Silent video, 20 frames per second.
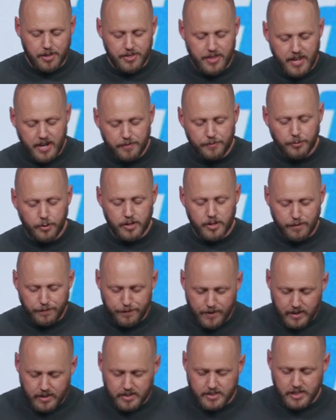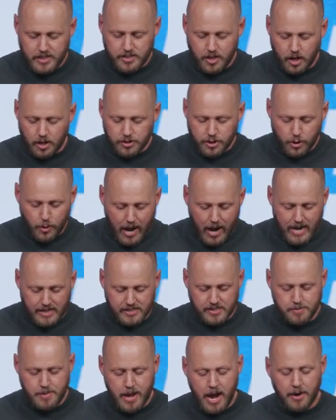Therefore, the Pharisees also
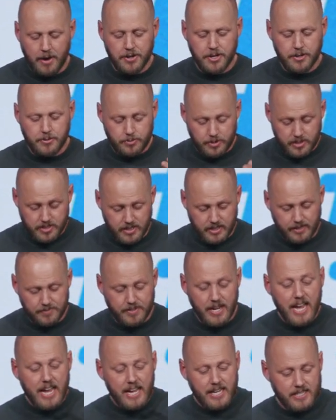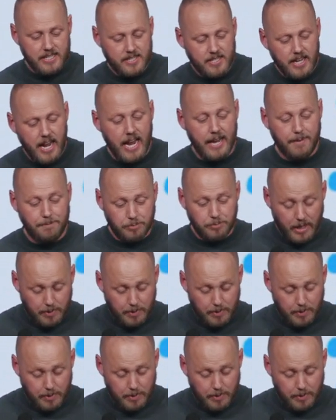asked him how he had received his sight.